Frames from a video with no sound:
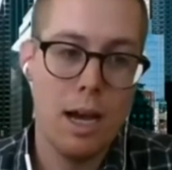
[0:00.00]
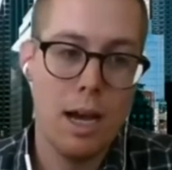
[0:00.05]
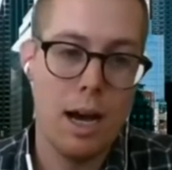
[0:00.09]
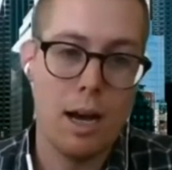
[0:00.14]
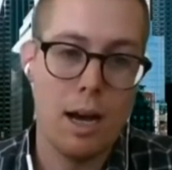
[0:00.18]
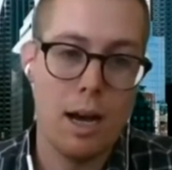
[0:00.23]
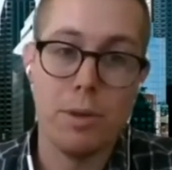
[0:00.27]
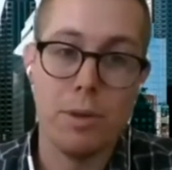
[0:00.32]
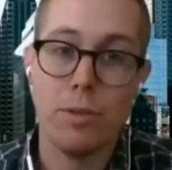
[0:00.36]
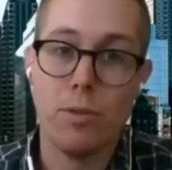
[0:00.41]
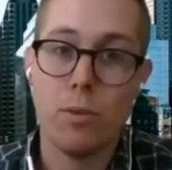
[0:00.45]

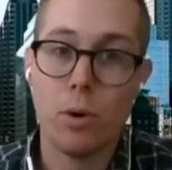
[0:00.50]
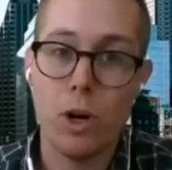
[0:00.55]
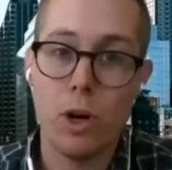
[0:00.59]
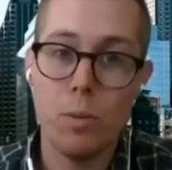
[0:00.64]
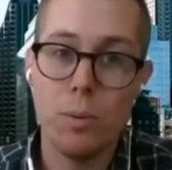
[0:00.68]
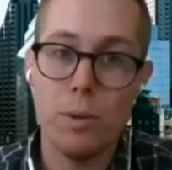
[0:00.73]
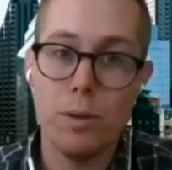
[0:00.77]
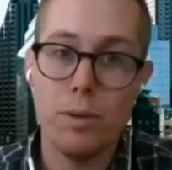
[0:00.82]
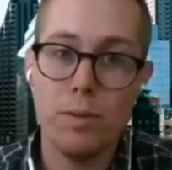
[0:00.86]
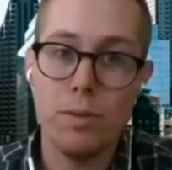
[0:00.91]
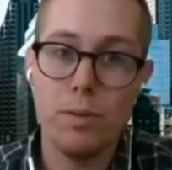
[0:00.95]
Before
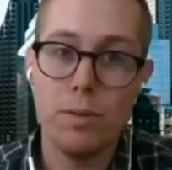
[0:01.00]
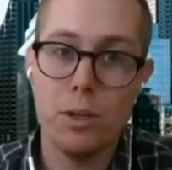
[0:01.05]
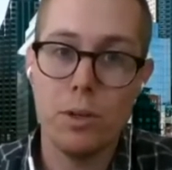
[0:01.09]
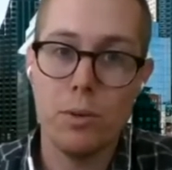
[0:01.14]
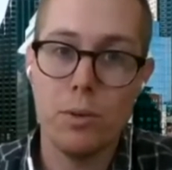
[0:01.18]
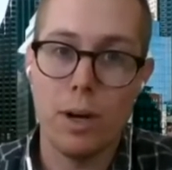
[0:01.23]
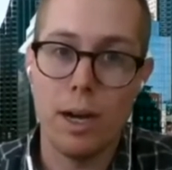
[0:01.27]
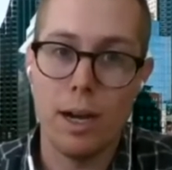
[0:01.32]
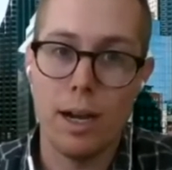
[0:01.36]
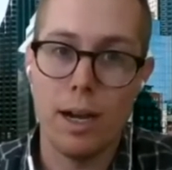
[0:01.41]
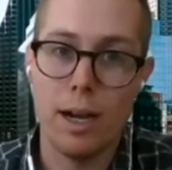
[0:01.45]
OpenView,
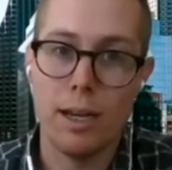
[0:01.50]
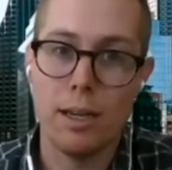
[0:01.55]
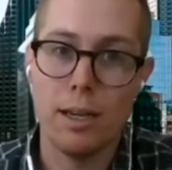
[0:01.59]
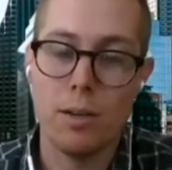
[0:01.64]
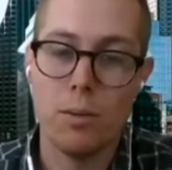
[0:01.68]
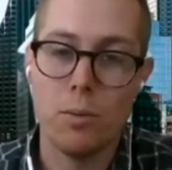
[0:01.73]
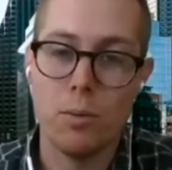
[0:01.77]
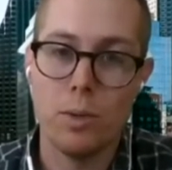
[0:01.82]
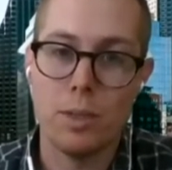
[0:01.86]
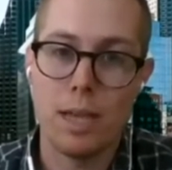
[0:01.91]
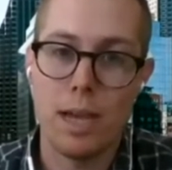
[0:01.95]
I
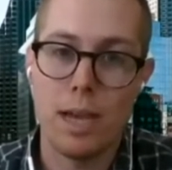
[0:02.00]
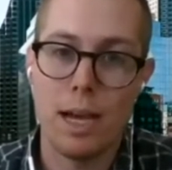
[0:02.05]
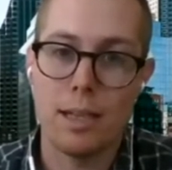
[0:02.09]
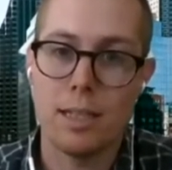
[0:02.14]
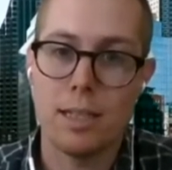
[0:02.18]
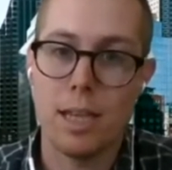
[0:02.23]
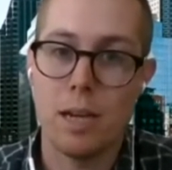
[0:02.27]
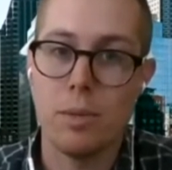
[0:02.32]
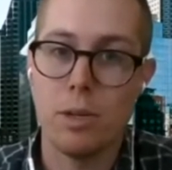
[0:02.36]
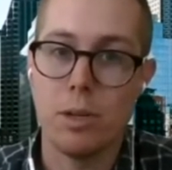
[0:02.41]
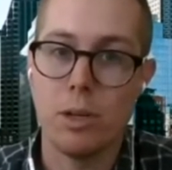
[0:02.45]
was at
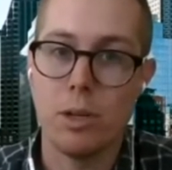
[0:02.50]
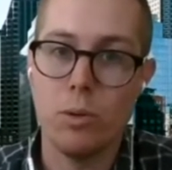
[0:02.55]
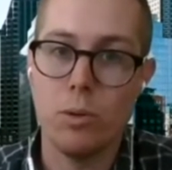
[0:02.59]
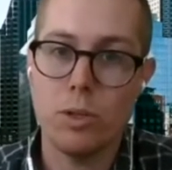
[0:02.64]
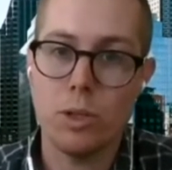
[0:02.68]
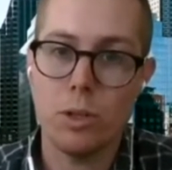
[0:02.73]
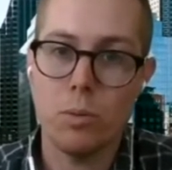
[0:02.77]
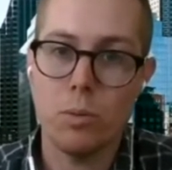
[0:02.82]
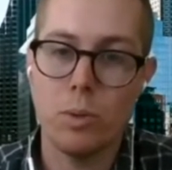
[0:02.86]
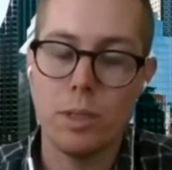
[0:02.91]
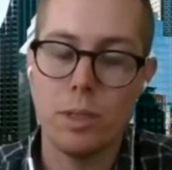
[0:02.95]
Simon
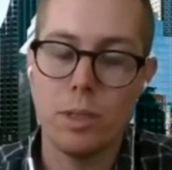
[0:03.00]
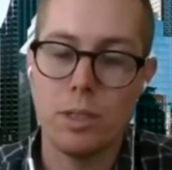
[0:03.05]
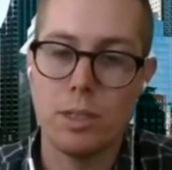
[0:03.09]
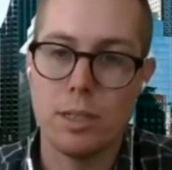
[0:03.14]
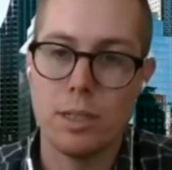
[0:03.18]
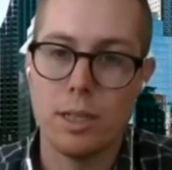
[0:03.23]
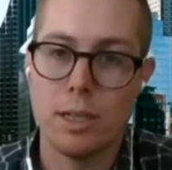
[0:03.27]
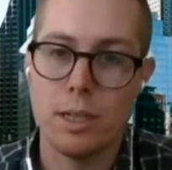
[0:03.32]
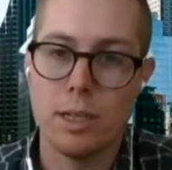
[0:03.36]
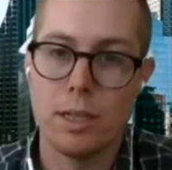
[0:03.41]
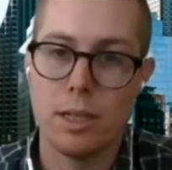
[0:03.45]
Kucher, which is
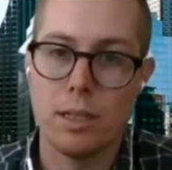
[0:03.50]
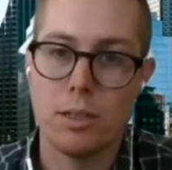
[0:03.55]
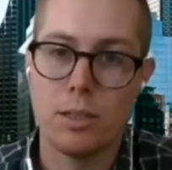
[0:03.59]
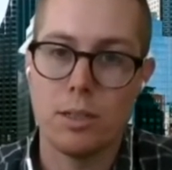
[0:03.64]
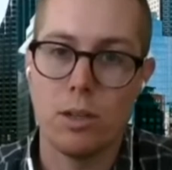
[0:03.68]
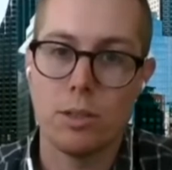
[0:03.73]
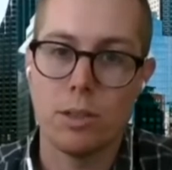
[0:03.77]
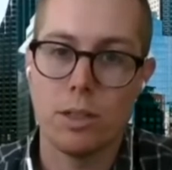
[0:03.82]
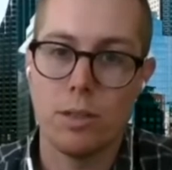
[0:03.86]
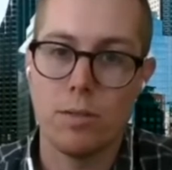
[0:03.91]
a consulting